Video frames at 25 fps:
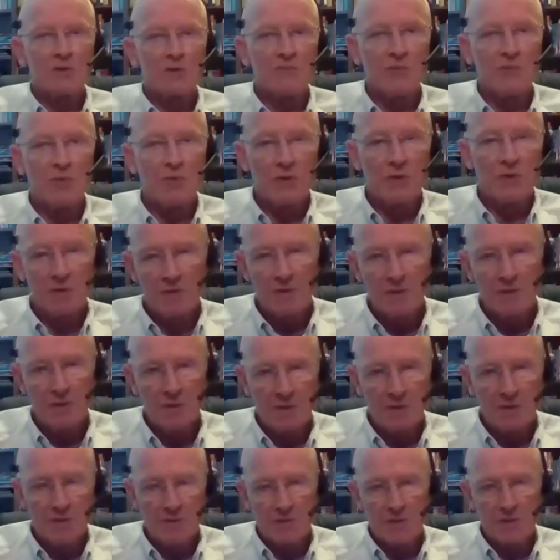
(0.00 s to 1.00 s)
for you,
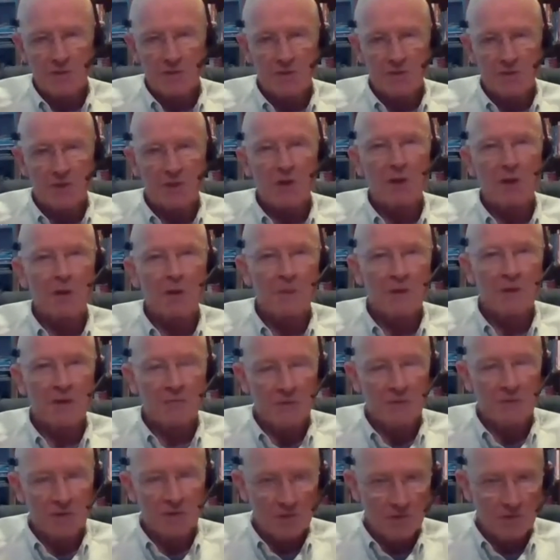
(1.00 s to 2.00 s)
Doug. It's a comment
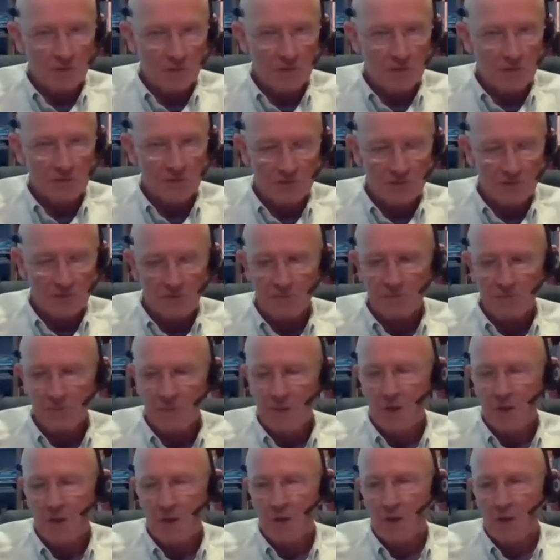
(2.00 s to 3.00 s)
and then a question.
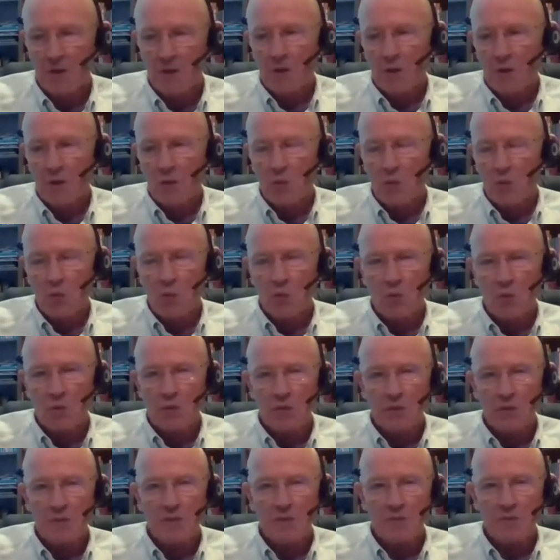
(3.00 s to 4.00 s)
One
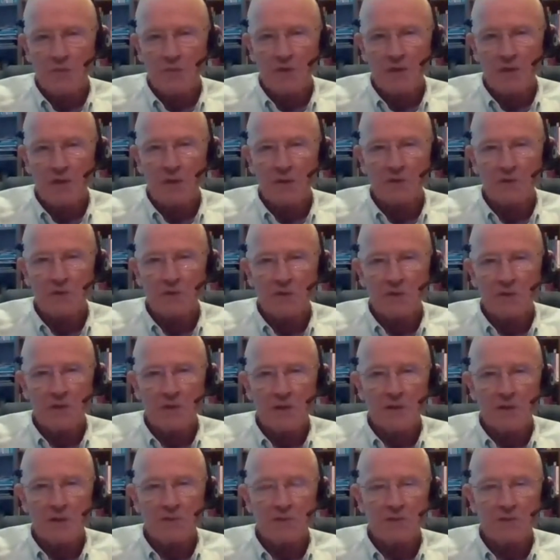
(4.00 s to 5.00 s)
of the things that
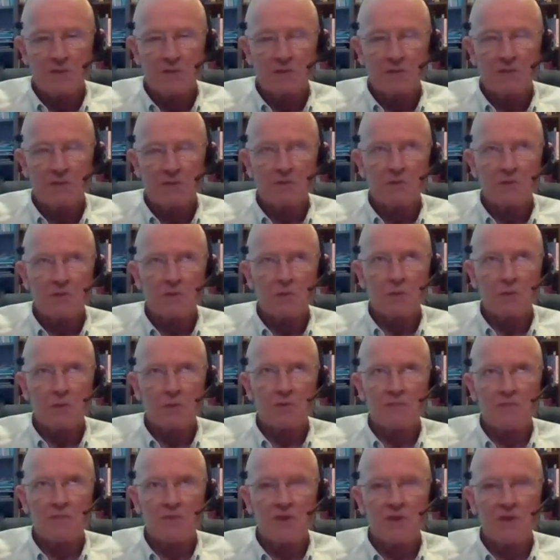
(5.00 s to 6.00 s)
I sort
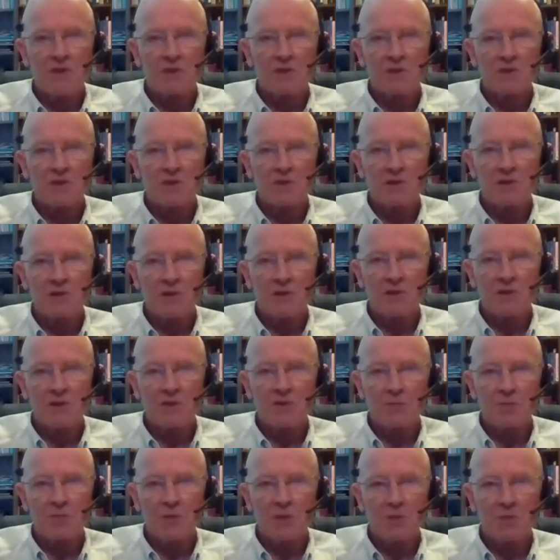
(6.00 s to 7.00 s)
of
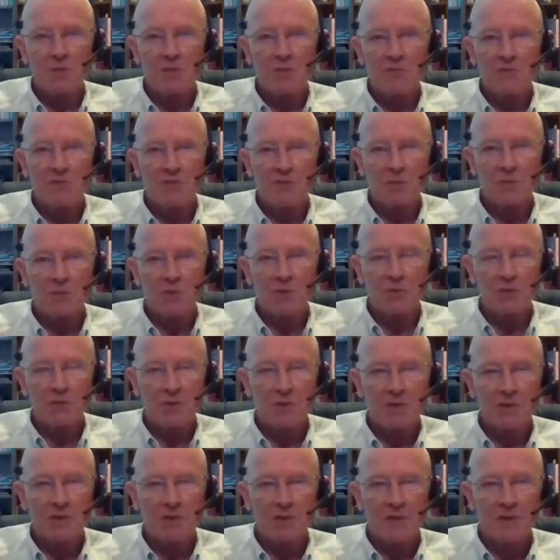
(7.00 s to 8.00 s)
discourage people from
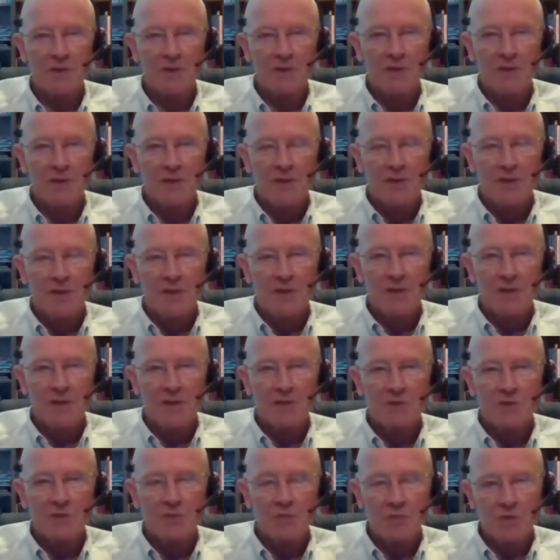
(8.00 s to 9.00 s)
doing
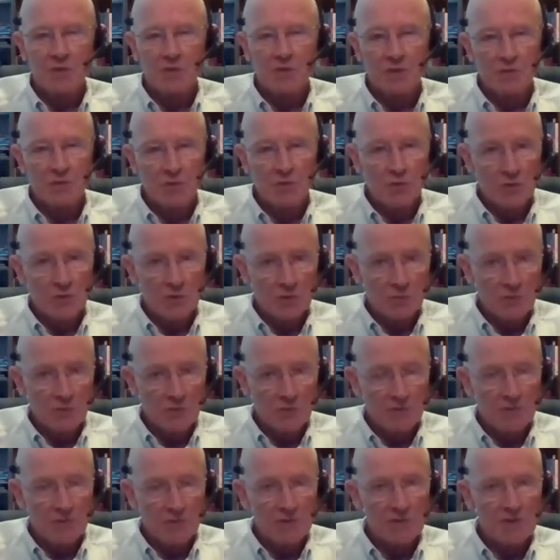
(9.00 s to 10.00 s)
is when they're doing one
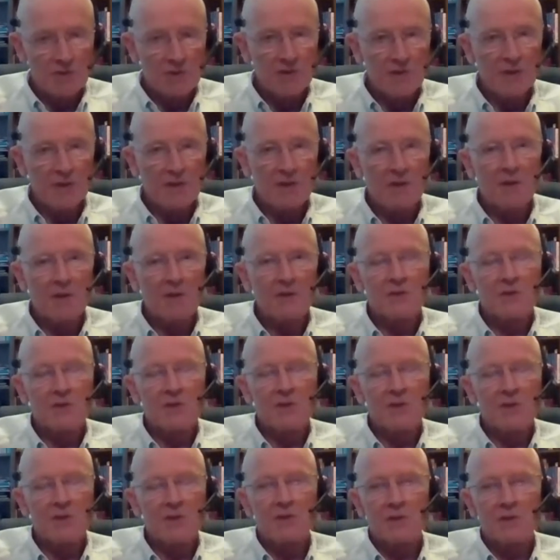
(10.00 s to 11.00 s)
of these
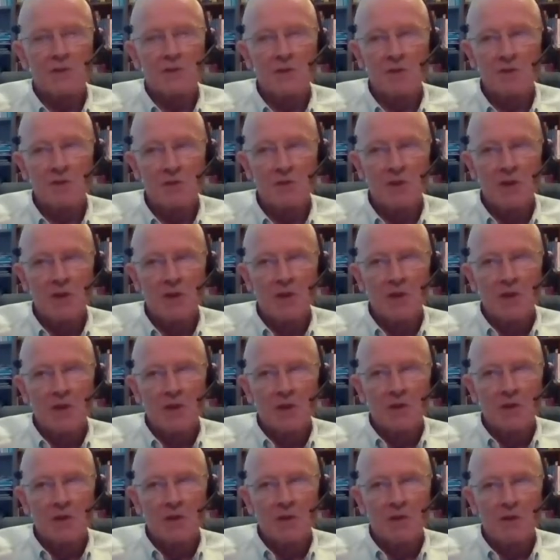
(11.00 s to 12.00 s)
analyses is
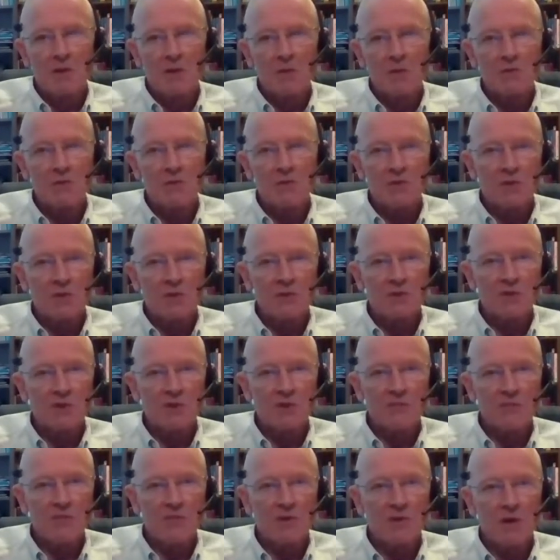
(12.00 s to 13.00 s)
go
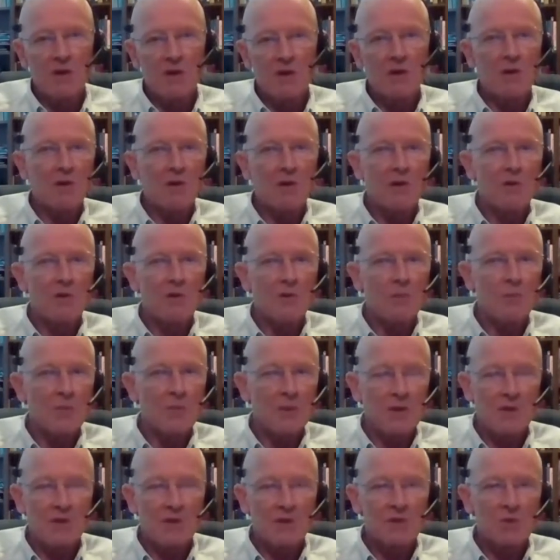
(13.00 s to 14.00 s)
searching for all
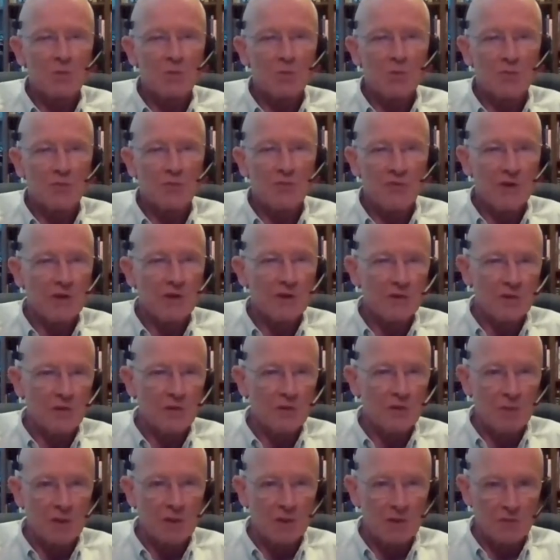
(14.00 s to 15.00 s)
possible failure
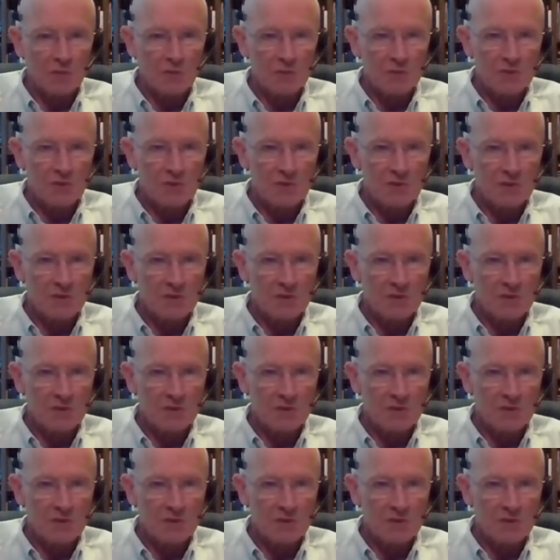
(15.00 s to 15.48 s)
modes.